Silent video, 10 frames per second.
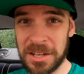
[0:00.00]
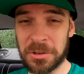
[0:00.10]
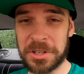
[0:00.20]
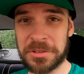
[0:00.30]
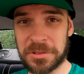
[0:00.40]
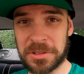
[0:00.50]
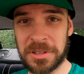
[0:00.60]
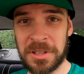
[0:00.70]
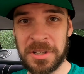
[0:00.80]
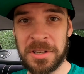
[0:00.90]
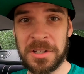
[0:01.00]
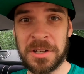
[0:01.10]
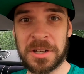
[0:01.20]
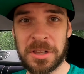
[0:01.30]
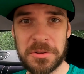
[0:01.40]
in order to
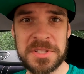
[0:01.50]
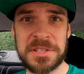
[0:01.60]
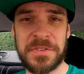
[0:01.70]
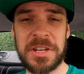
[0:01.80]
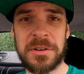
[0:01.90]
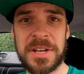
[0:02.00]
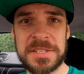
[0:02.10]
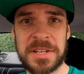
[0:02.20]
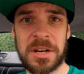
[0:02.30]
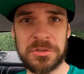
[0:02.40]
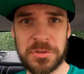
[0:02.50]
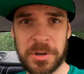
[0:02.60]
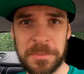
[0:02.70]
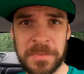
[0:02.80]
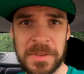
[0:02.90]
close this video as an
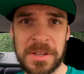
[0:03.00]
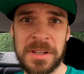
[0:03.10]
outro,